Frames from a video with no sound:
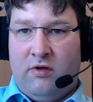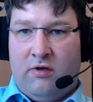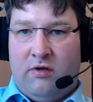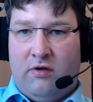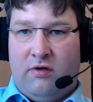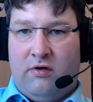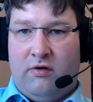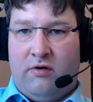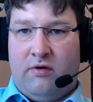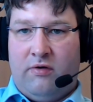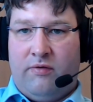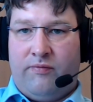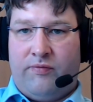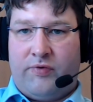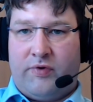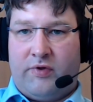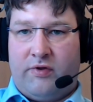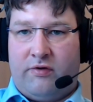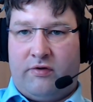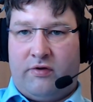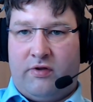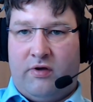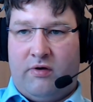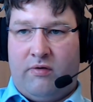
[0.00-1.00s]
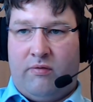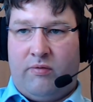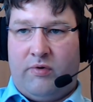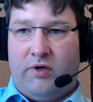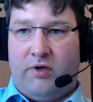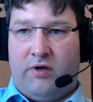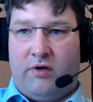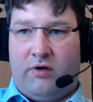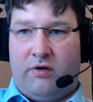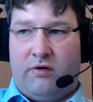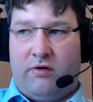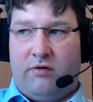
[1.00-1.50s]
There
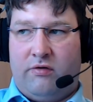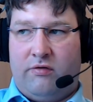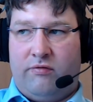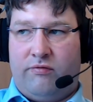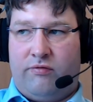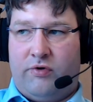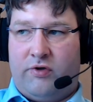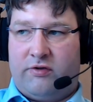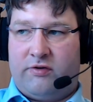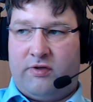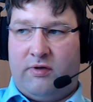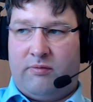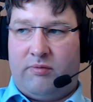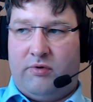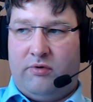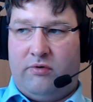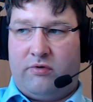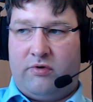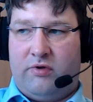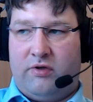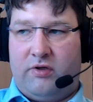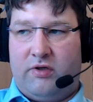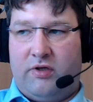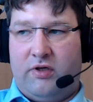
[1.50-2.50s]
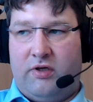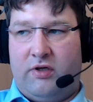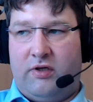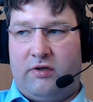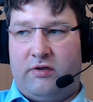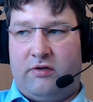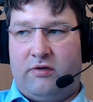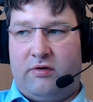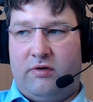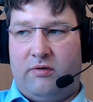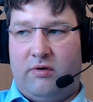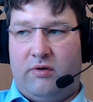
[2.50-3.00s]
we are, for example, looking
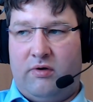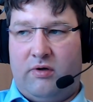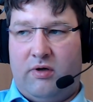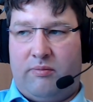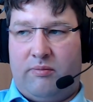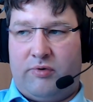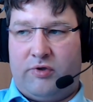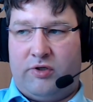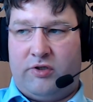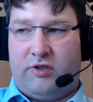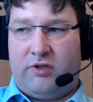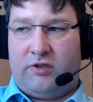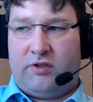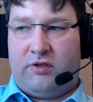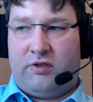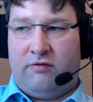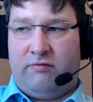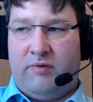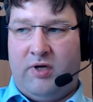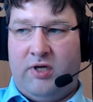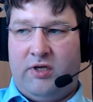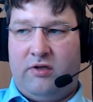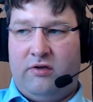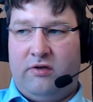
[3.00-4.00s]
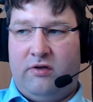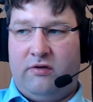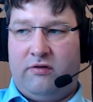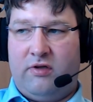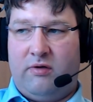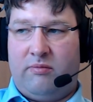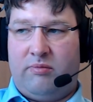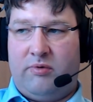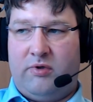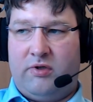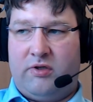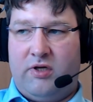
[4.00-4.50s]
at a predictive maintenance
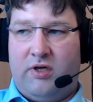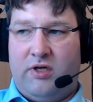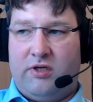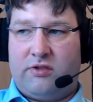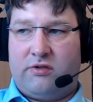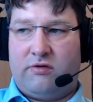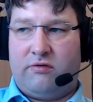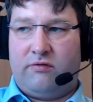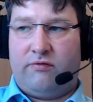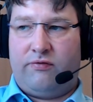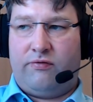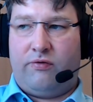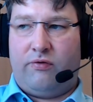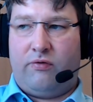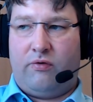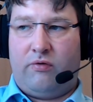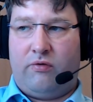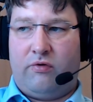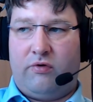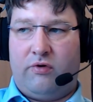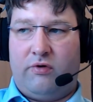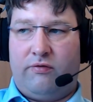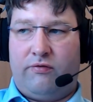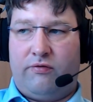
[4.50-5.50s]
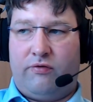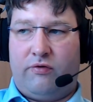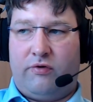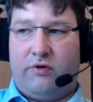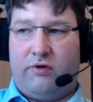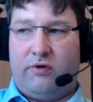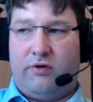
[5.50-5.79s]
application for